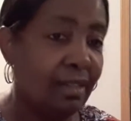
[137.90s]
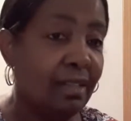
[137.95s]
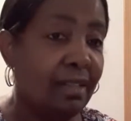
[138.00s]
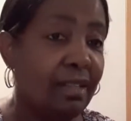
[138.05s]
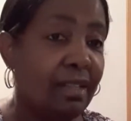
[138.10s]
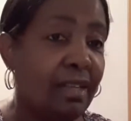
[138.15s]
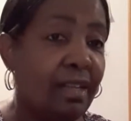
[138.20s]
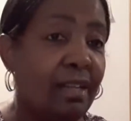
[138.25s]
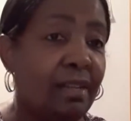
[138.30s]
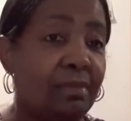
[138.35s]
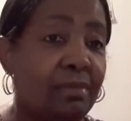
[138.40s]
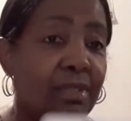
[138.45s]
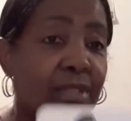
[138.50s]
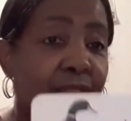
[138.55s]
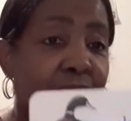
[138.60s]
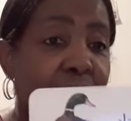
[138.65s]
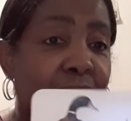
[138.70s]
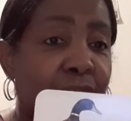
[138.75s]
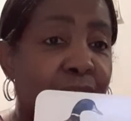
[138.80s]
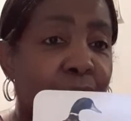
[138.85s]
They have
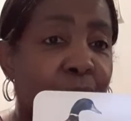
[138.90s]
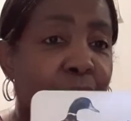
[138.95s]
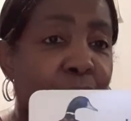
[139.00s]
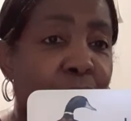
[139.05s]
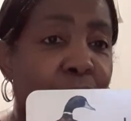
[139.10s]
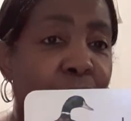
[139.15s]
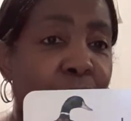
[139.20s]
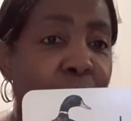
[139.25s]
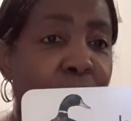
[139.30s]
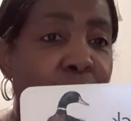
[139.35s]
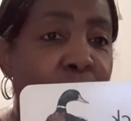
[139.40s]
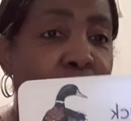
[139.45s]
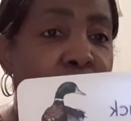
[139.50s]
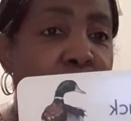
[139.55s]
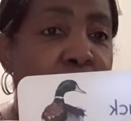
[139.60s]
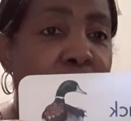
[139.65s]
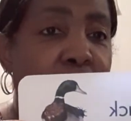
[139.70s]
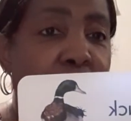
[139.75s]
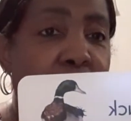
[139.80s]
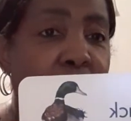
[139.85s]
ducks on the farm.
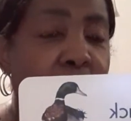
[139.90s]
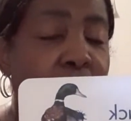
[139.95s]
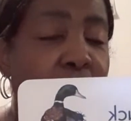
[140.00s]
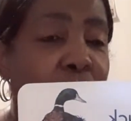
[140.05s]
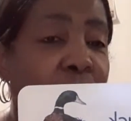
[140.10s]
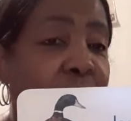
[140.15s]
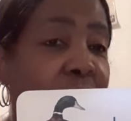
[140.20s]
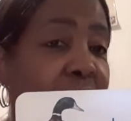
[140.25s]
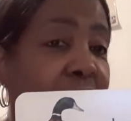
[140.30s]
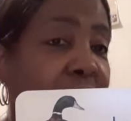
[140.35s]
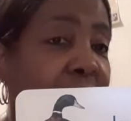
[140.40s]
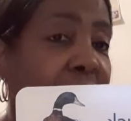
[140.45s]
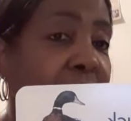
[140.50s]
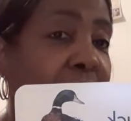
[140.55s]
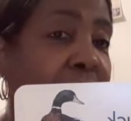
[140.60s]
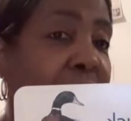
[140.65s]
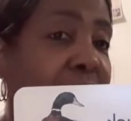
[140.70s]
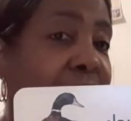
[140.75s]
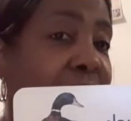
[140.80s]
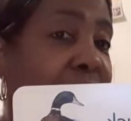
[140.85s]
And most of the
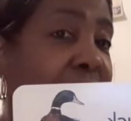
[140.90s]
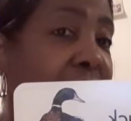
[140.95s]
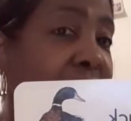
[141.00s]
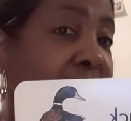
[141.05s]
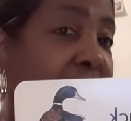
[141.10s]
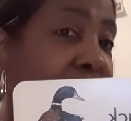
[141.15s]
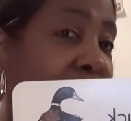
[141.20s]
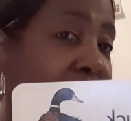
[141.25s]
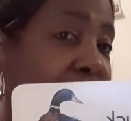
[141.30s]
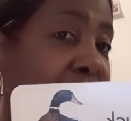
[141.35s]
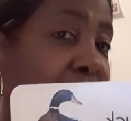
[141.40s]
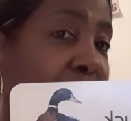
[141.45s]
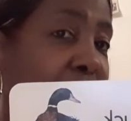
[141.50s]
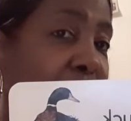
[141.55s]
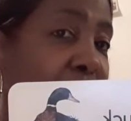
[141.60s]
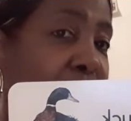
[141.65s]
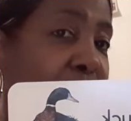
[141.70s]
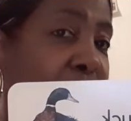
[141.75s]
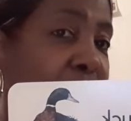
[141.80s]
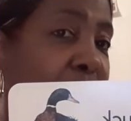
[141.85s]
time, if there's ducks on
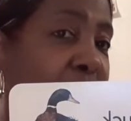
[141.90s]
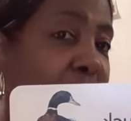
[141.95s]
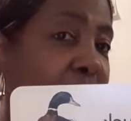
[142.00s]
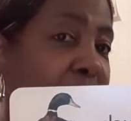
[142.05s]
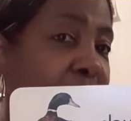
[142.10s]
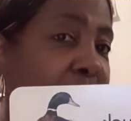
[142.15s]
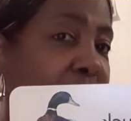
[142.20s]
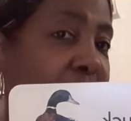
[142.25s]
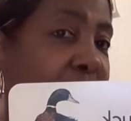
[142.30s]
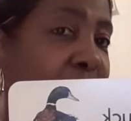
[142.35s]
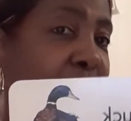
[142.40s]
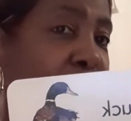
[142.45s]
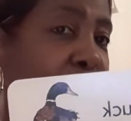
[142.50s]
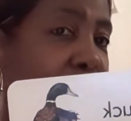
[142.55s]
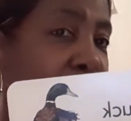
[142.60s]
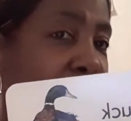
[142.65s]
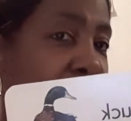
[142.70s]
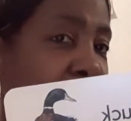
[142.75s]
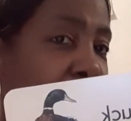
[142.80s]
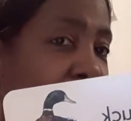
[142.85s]
the farm, it's
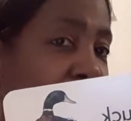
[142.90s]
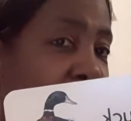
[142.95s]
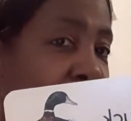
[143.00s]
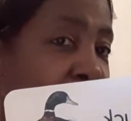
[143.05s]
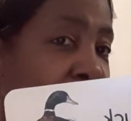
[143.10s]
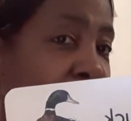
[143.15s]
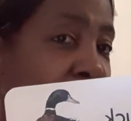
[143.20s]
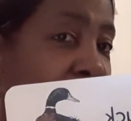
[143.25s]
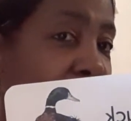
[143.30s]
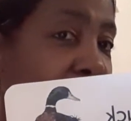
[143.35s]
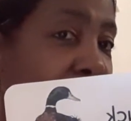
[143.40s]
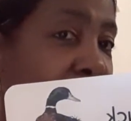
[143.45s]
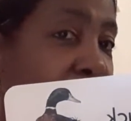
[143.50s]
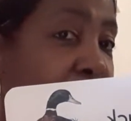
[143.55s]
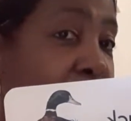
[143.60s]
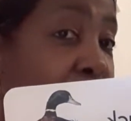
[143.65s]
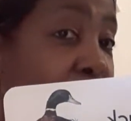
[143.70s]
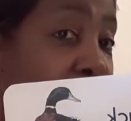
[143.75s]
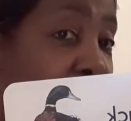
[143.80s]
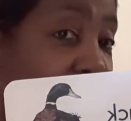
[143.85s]
what's on the farm?
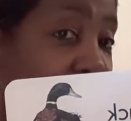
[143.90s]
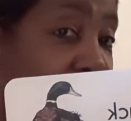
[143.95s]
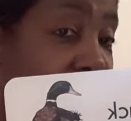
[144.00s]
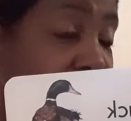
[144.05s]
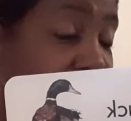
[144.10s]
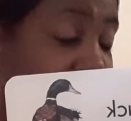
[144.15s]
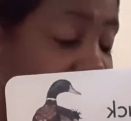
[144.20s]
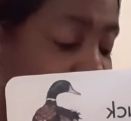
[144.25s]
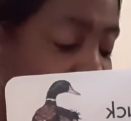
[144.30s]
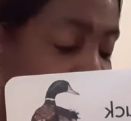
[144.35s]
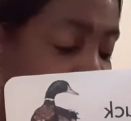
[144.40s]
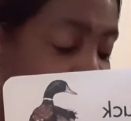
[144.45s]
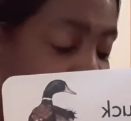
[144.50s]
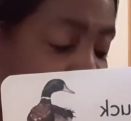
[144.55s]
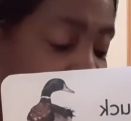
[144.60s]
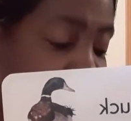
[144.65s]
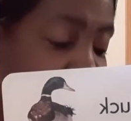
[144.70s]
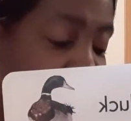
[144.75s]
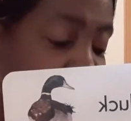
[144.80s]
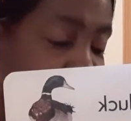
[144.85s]
Water.
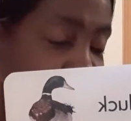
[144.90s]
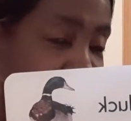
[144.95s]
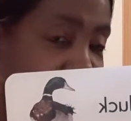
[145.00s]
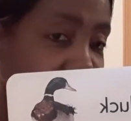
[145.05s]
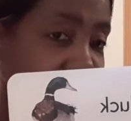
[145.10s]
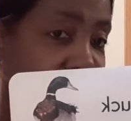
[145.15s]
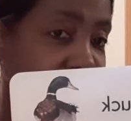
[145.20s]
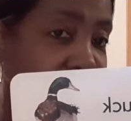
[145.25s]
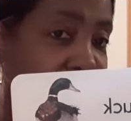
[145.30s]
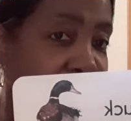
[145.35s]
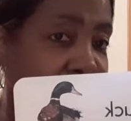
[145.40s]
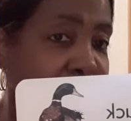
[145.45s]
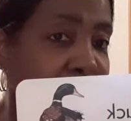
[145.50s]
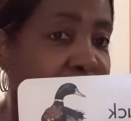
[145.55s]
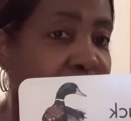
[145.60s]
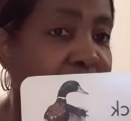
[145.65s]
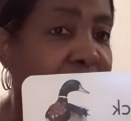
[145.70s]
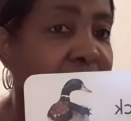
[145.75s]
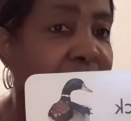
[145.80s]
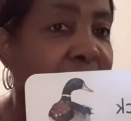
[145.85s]
Water.
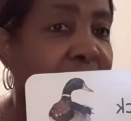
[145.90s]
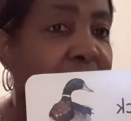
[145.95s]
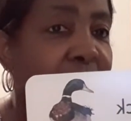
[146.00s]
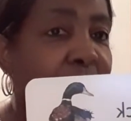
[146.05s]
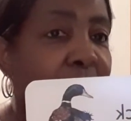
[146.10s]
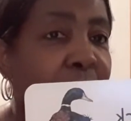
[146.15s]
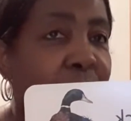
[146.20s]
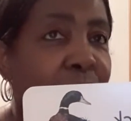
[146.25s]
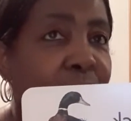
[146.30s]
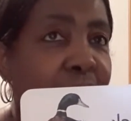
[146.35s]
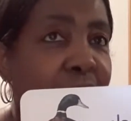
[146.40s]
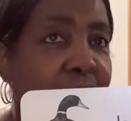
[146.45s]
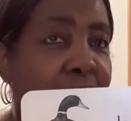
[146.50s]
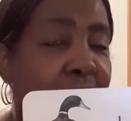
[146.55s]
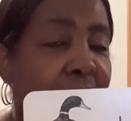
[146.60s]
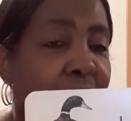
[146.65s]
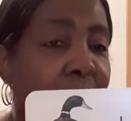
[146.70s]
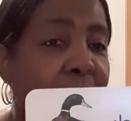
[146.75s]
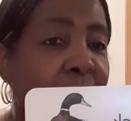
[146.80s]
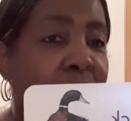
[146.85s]
Most of the
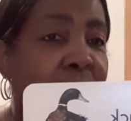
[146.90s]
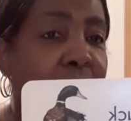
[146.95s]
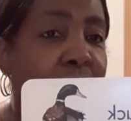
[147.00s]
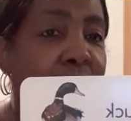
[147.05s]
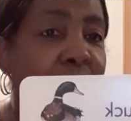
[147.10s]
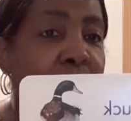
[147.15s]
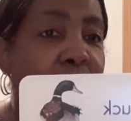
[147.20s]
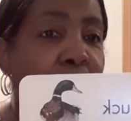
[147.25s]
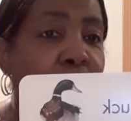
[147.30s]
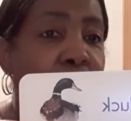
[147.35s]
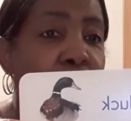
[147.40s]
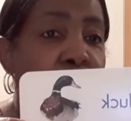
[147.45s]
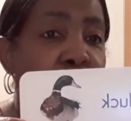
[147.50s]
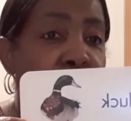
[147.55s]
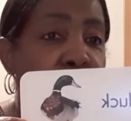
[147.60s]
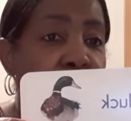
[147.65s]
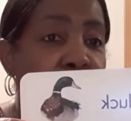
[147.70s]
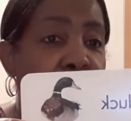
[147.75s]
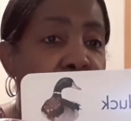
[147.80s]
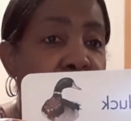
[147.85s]
time, it's a little
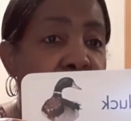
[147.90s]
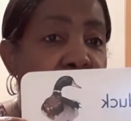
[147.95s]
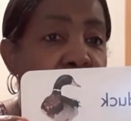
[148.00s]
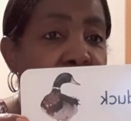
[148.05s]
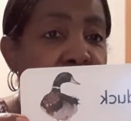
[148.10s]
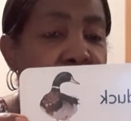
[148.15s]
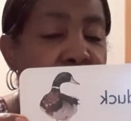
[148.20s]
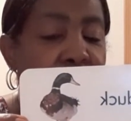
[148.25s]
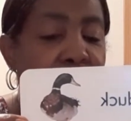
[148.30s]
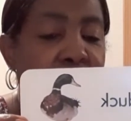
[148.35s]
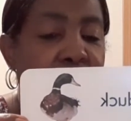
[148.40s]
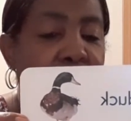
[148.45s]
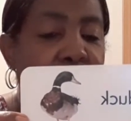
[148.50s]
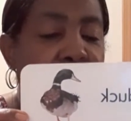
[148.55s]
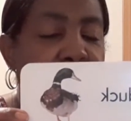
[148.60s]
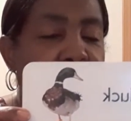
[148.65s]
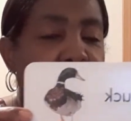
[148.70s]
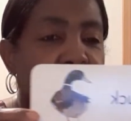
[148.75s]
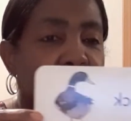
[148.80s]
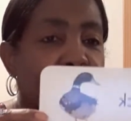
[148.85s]
pond.
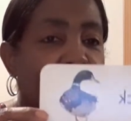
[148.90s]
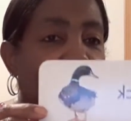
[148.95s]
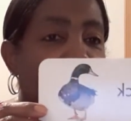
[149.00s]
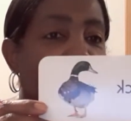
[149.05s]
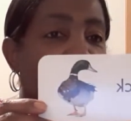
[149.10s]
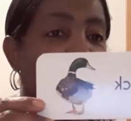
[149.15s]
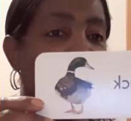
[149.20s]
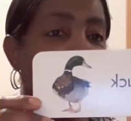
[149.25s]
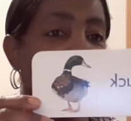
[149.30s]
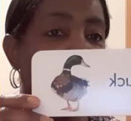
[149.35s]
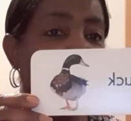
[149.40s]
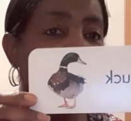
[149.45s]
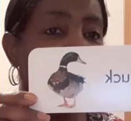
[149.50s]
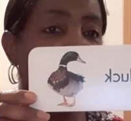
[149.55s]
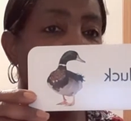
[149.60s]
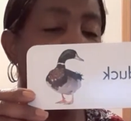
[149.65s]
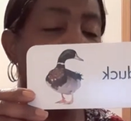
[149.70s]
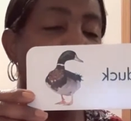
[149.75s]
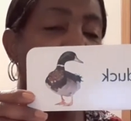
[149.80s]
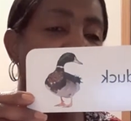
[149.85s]
Or a little,
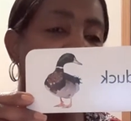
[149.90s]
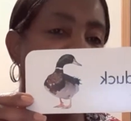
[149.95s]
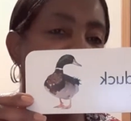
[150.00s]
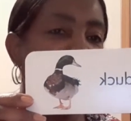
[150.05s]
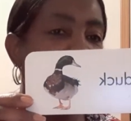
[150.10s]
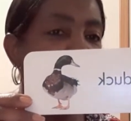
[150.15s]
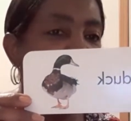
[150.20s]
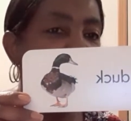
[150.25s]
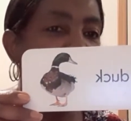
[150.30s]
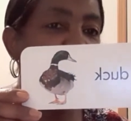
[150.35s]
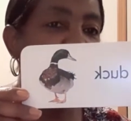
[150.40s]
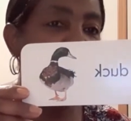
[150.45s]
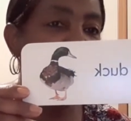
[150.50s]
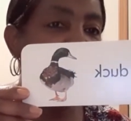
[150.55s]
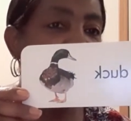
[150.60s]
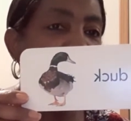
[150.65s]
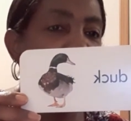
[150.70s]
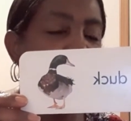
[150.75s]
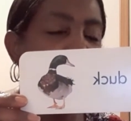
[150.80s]
the pond.